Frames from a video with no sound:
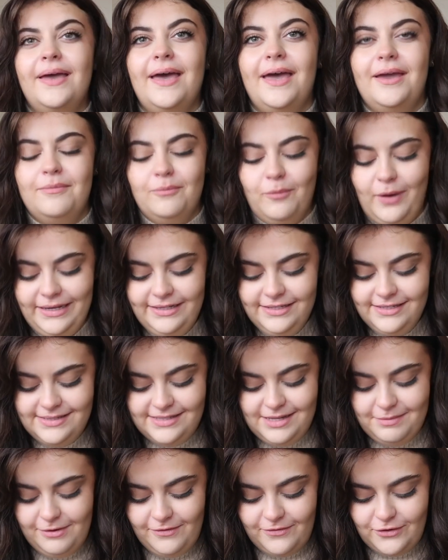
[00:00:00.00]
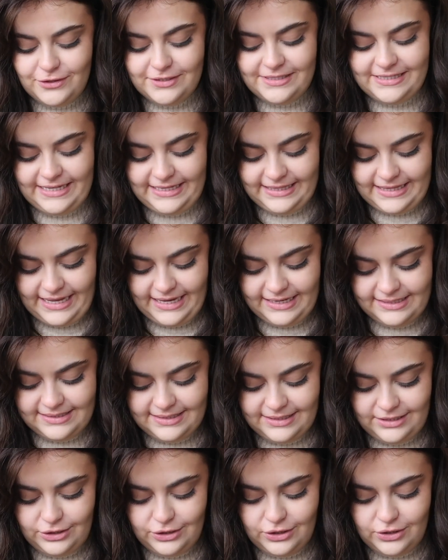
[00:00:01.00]
Okay, when some of you see this,
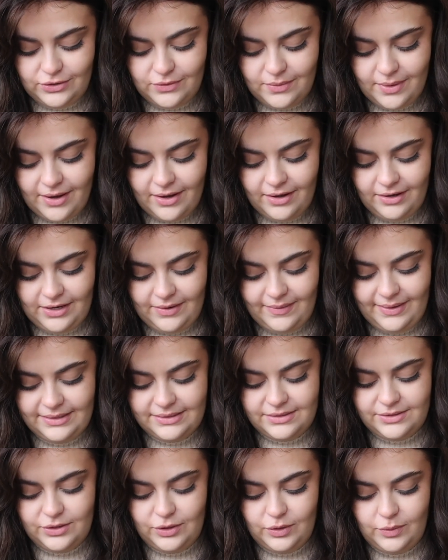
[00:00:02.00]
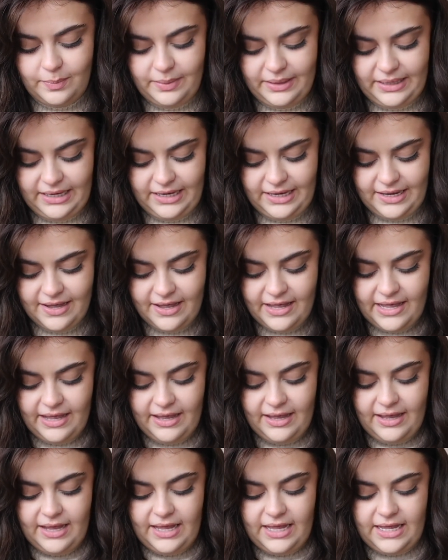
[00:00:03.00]
you are going to be
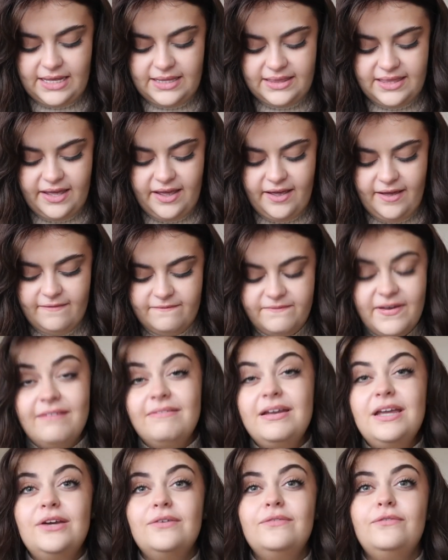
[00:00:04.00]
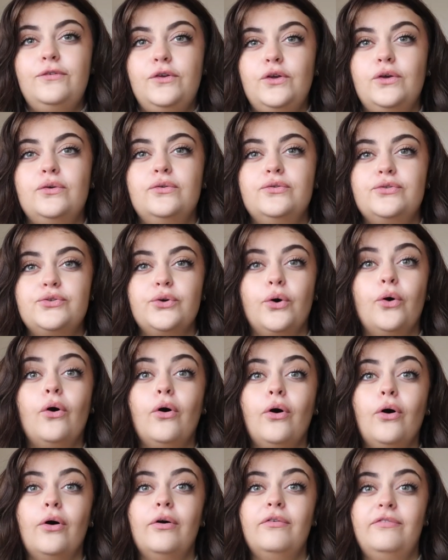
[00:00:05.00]
either very confused
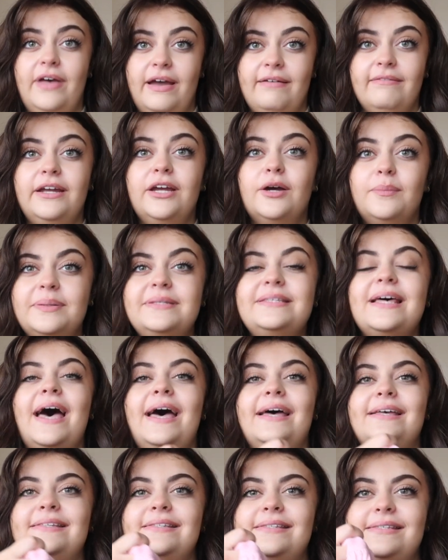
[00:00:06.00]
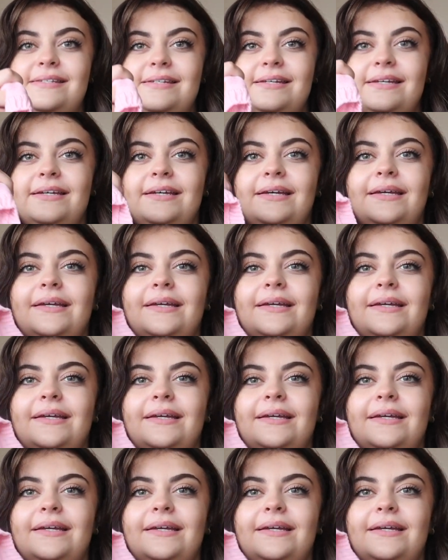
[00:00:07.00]
or very obsessed.